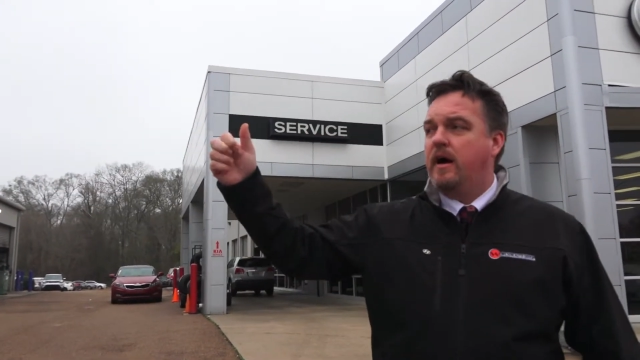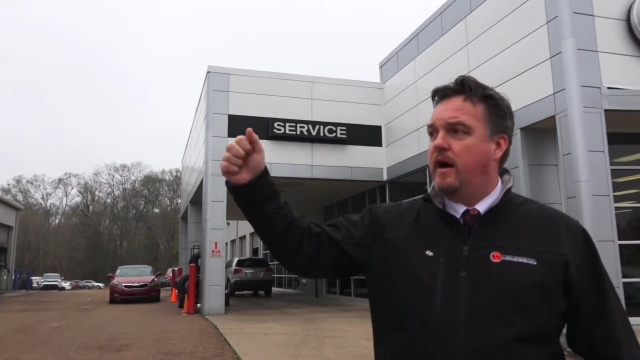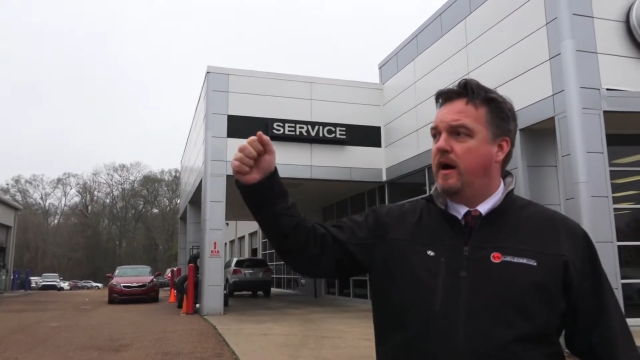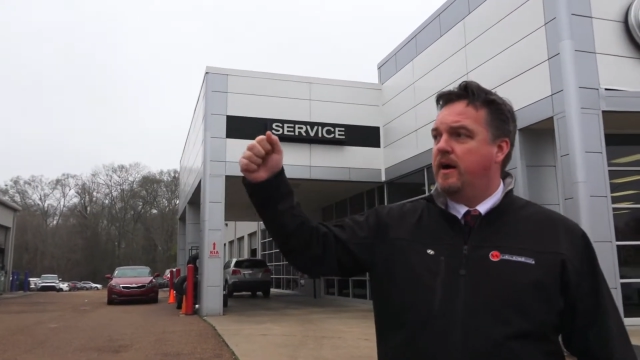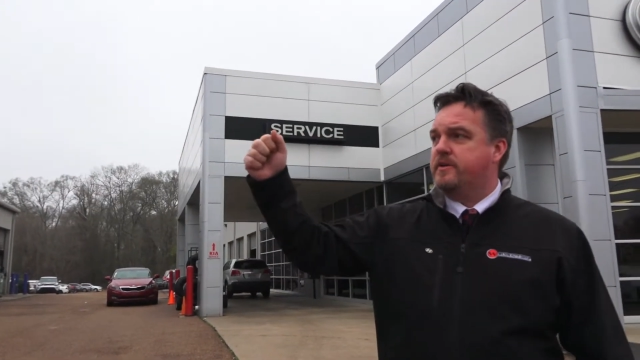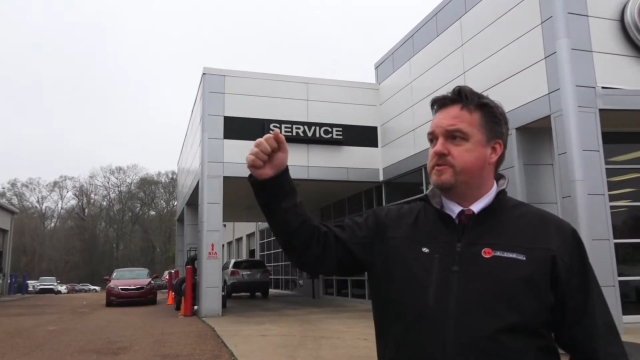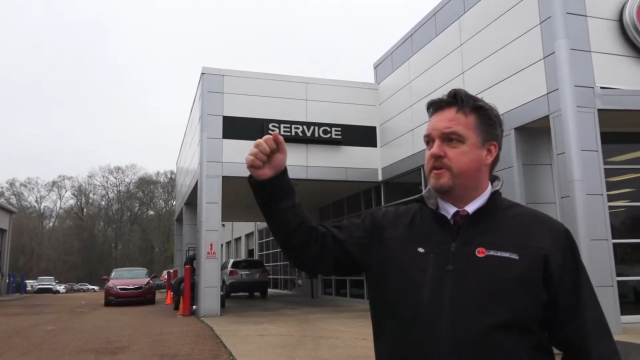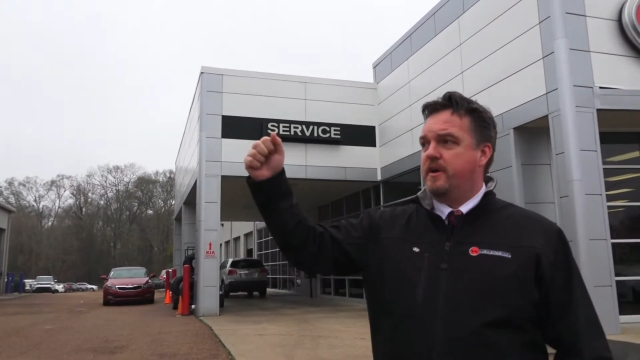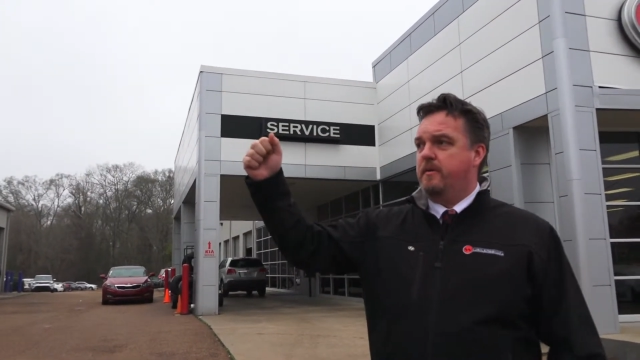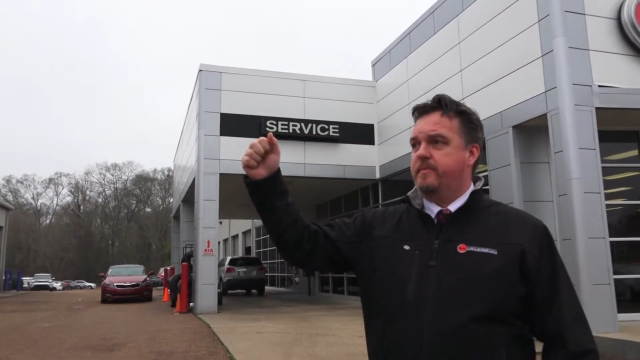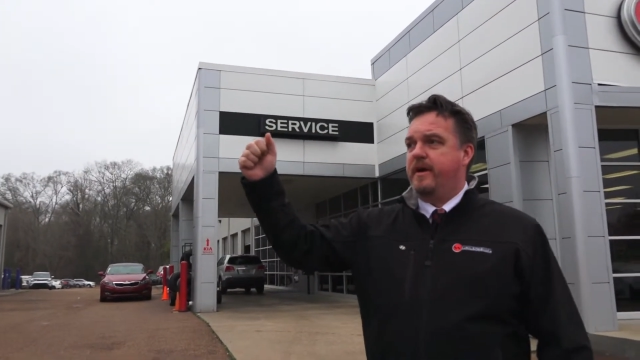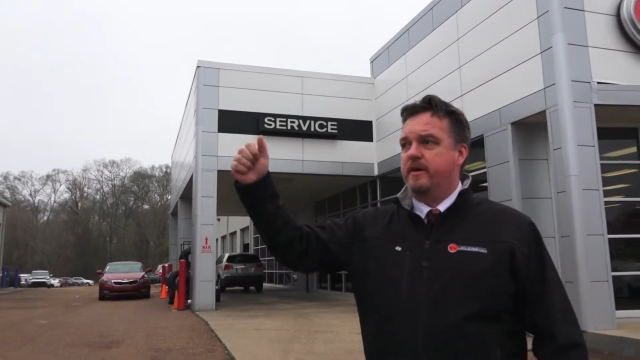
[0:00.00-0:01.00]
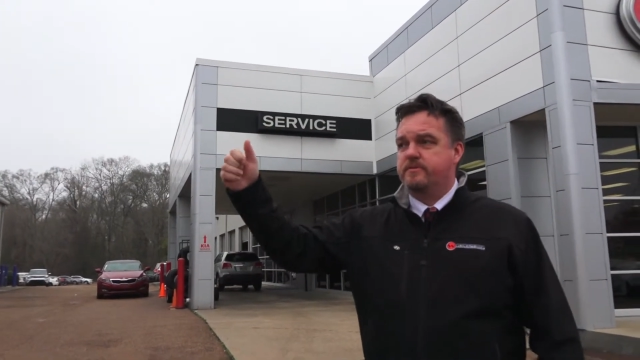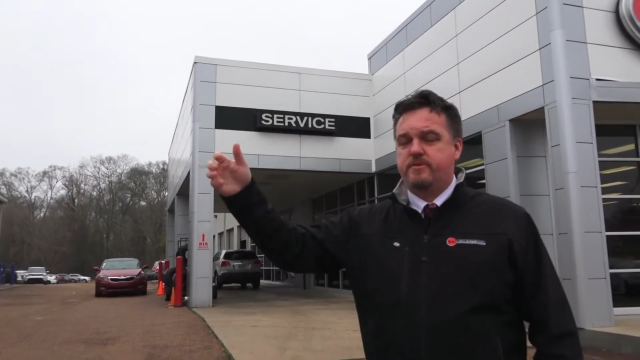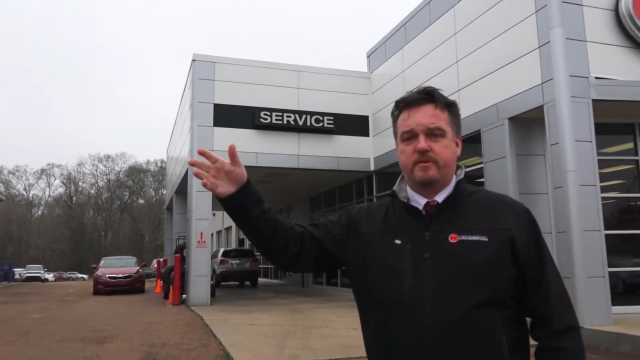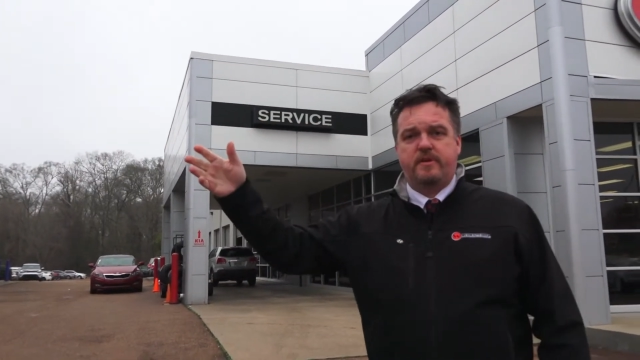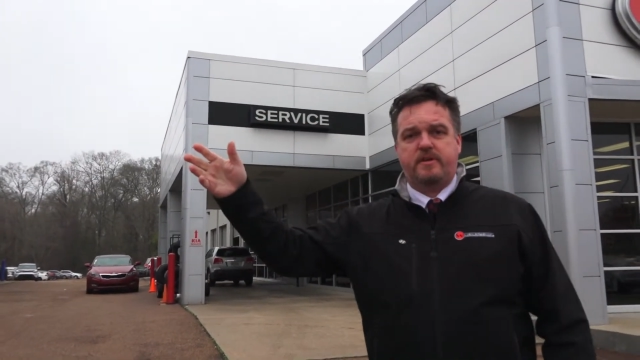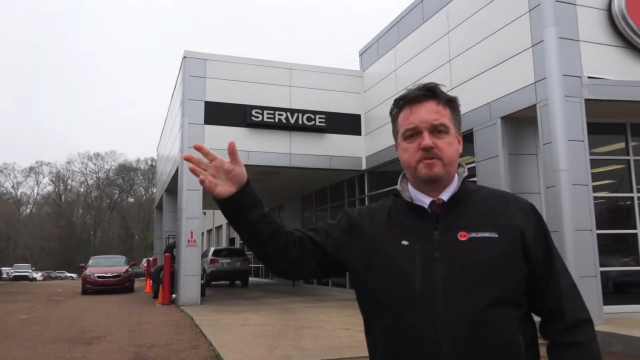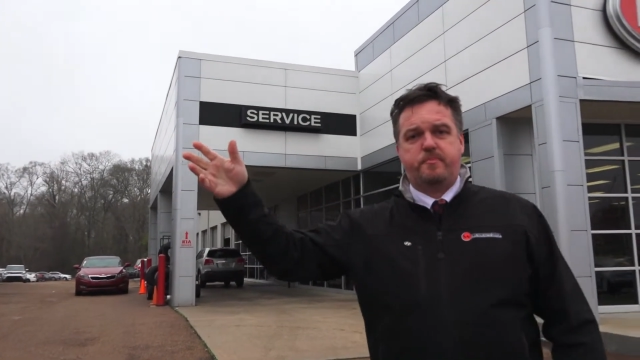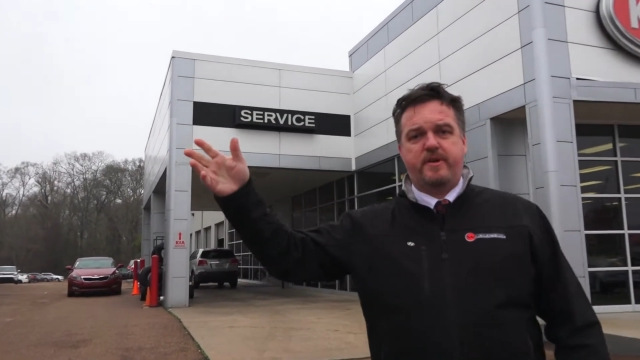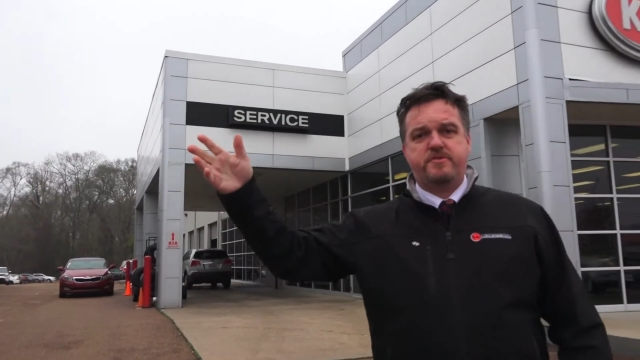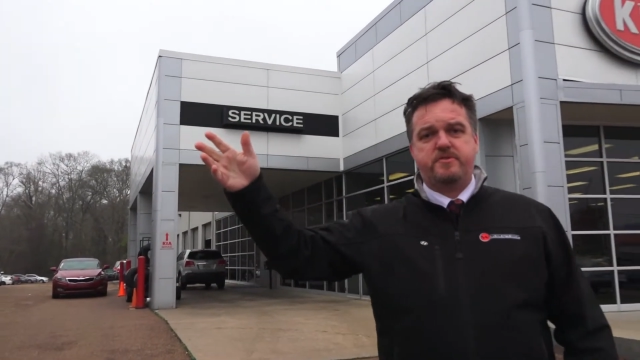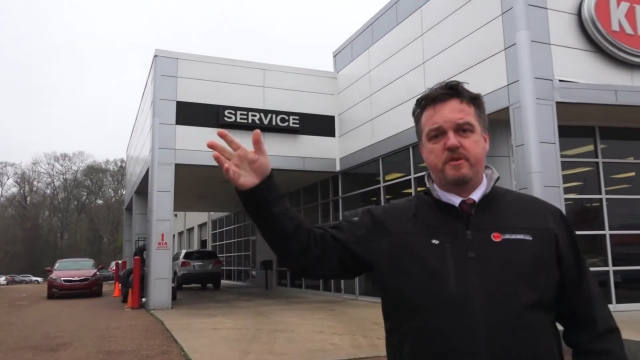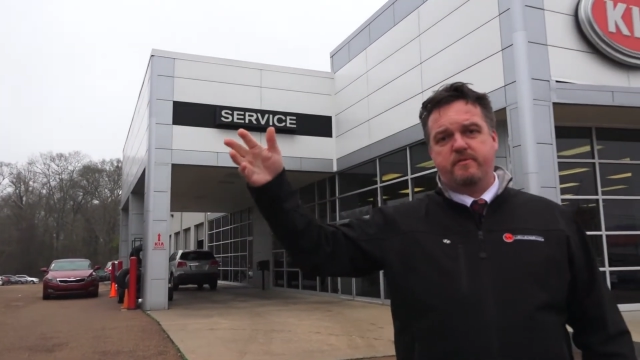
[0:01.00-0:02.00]
uh, to come down to the
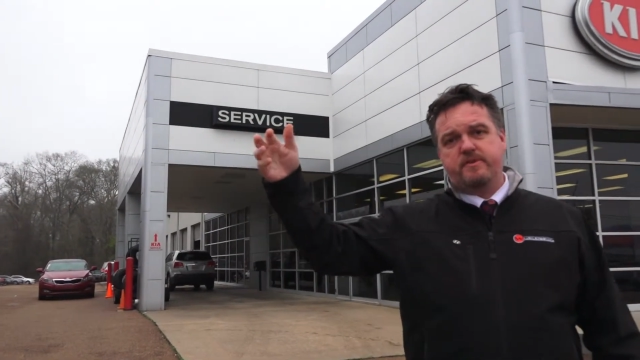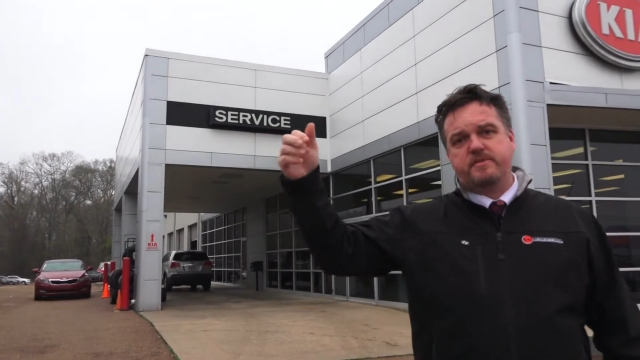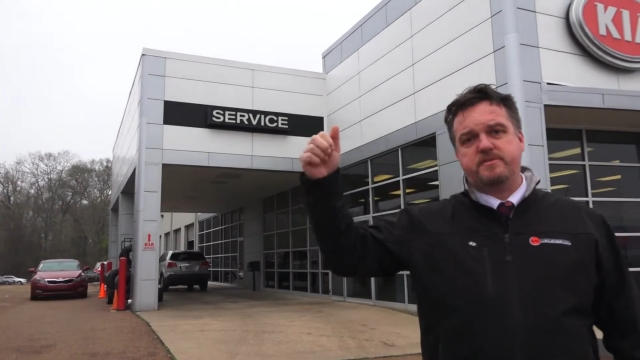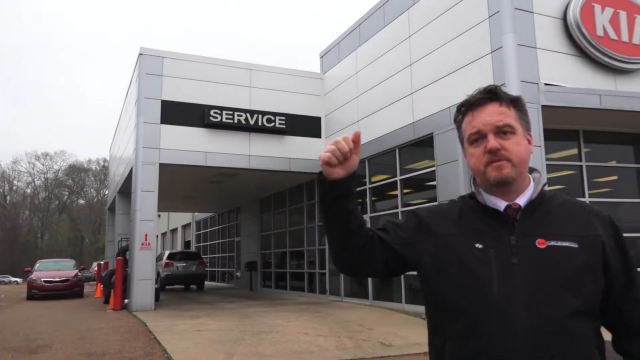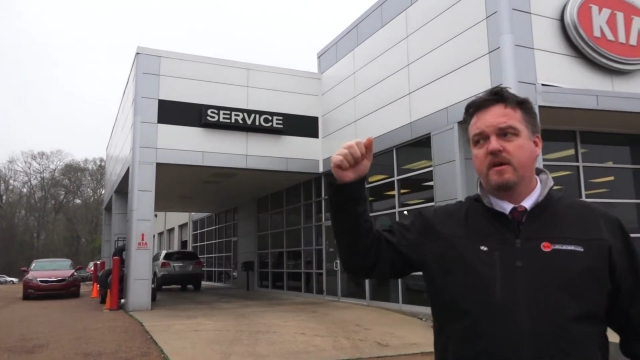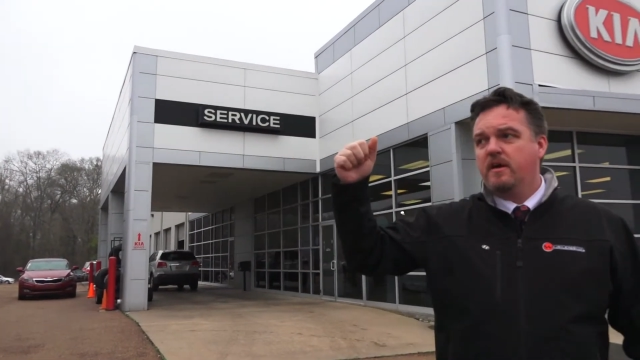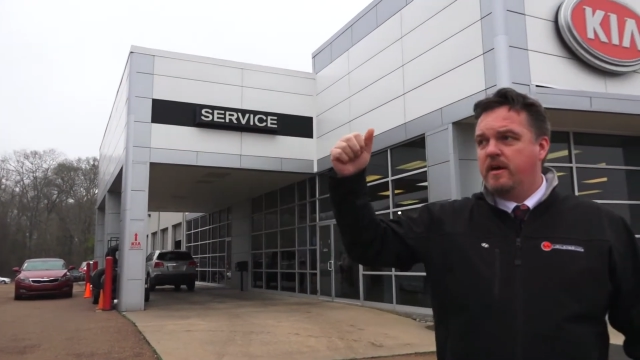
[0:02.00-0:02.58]
express service.